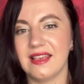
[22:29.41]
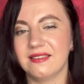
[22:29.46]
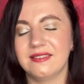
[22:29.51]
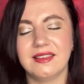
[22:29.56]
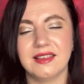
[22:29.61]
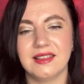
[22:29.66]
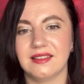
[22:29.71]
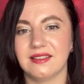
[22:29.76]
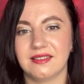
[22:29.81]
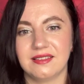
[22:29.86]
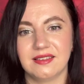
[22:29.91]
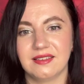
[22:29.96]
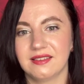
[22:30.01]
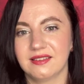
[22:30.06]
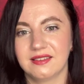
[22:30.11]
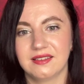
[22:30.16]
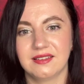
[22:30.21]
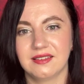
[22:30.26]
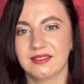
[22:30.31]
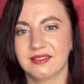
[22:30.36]
isn't
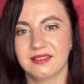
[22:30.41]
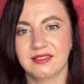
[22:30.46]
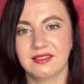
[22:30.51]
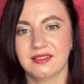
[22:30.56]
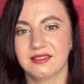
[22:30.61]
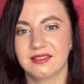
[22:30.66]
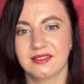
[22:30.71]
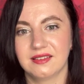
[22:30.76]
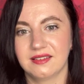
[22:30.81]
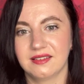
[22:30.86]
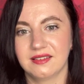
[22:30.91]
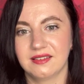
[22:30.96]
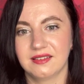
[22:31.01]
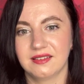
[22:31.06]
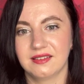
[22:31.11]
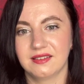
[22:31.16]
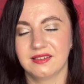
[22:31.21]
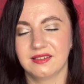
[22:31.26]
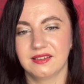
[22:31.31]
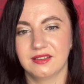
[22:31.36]

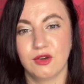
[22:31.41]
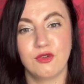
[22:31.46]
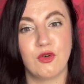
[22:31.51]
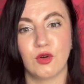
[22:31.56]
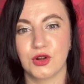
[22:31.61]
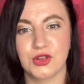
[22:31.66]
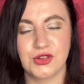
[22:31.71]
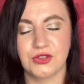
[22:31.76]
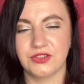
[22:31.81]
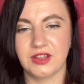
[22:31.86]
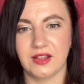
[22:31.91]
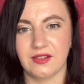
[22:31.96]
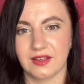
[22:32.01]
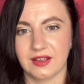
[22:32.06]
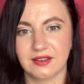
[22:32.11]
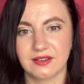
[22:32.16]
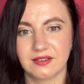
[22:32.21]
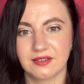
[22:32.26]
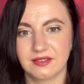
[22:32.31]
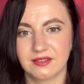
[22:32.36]
fortune
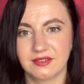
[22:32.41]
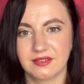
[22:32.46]
telling.